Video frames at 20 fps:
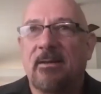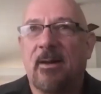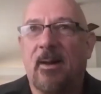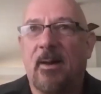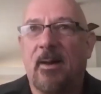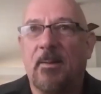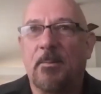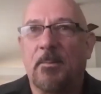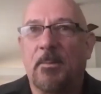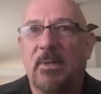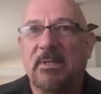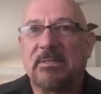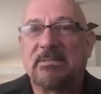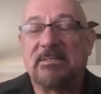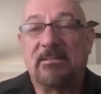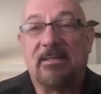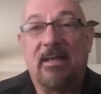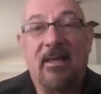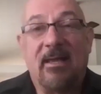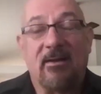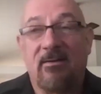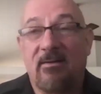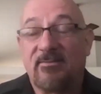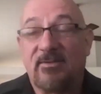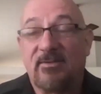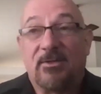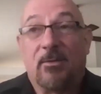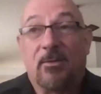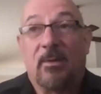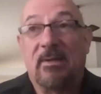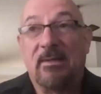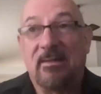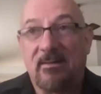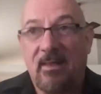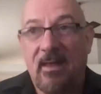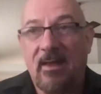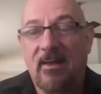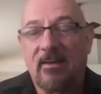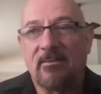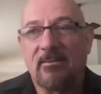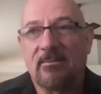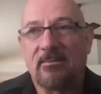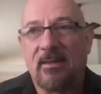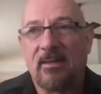But today I don't have to do any of that.